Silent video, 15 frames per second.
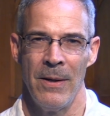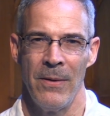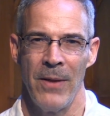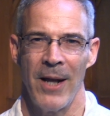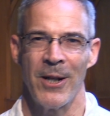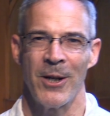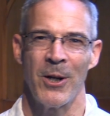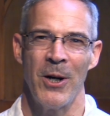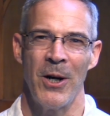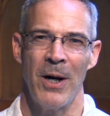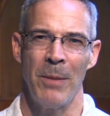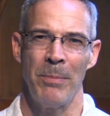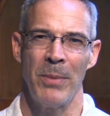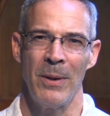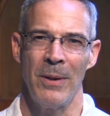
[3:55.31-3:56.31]
that a
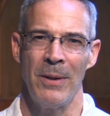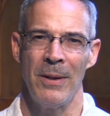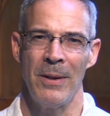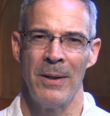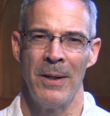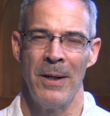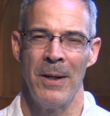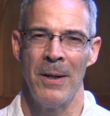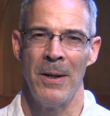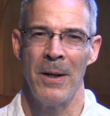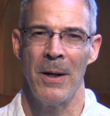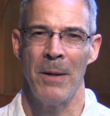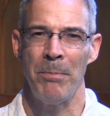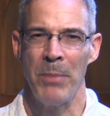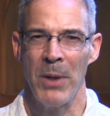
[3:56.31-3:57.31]
couple
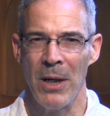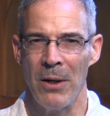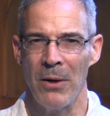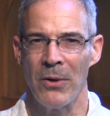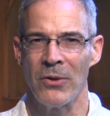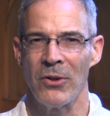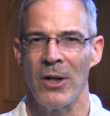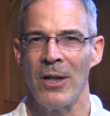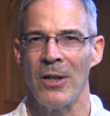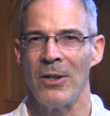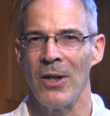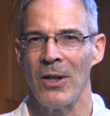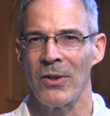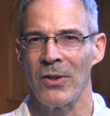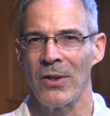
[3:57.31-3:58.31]
appears at a
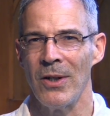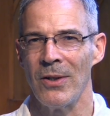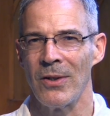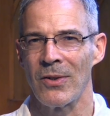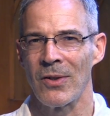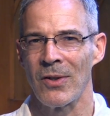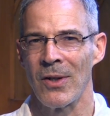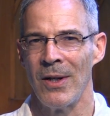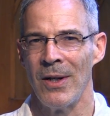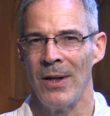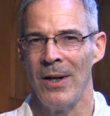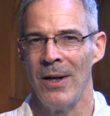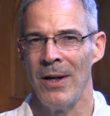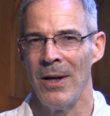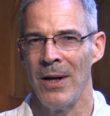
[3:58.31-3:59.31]
distance
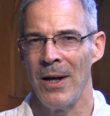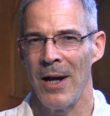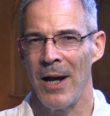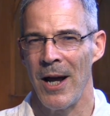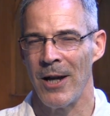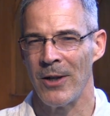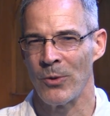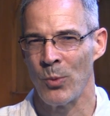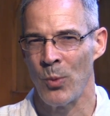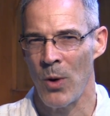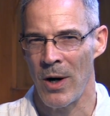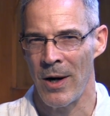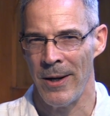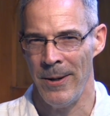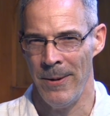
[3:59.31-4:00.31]
as
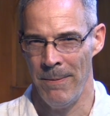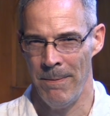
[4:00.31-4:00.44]
one.